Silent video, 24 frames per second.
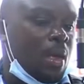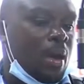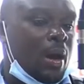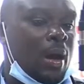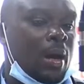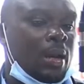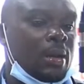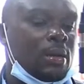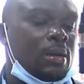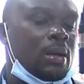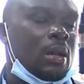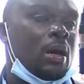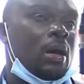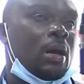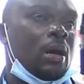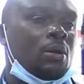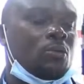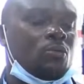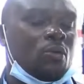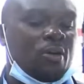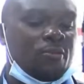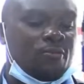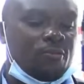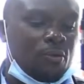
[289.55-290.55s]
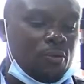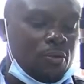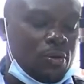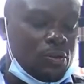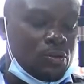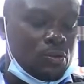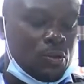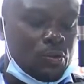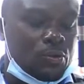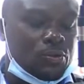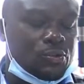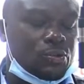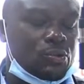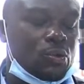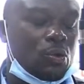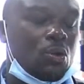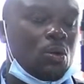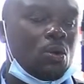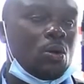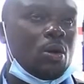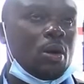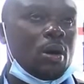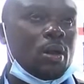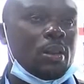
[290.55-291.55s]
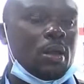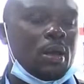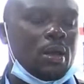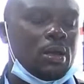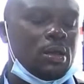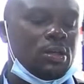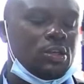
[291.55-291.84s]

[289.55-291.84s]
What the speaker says: and to avoid also the